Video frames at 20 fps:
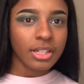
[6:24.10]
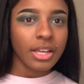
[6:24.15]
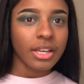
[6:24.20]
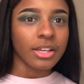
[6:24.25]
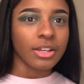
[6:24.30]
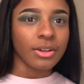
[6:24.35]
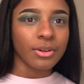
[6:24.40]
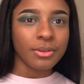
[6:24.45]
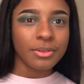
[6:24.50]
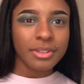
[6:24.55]
I
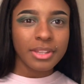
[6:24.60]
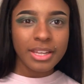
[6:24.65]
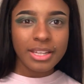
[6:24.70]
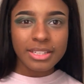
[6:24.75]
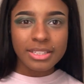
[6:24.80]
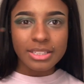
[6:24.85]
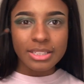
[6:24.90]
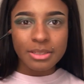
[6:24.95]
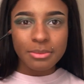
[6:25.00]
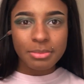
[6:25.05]
go
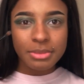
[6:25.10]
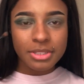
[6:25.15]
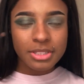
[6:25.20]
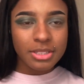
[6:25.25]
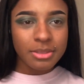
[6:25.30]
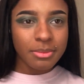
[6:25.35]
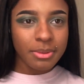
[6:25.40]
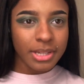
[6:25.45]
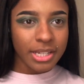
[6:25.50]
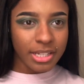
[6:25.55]
that deep into
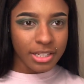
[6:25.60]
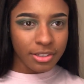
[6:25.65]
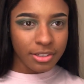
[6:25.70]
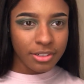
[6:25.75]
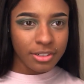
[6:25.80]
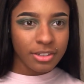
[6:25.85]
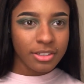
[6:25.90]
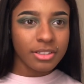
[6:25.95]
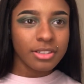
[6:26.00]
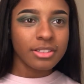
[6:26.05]
my inner,
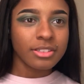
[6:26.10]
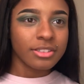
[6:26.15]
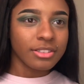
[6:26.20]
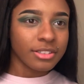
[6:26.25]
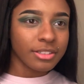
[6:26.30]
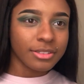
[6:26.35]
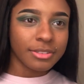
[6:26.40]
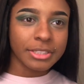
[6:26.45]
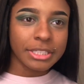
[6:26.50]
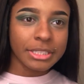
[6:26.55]
you
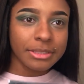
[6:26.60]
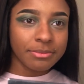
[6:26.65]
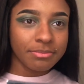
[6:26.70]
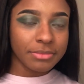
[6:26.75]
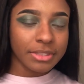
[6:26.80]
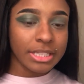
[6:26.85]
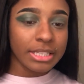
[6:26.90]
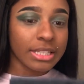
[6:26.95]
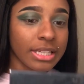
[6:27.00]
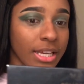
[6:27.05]
know,
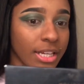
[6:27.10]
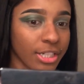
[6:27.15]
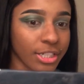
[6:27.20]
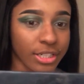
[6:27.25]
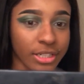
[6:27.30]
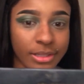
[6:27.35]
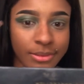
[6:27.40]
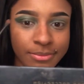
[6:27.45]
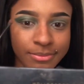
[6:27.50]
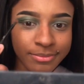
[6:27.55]
it's edgy.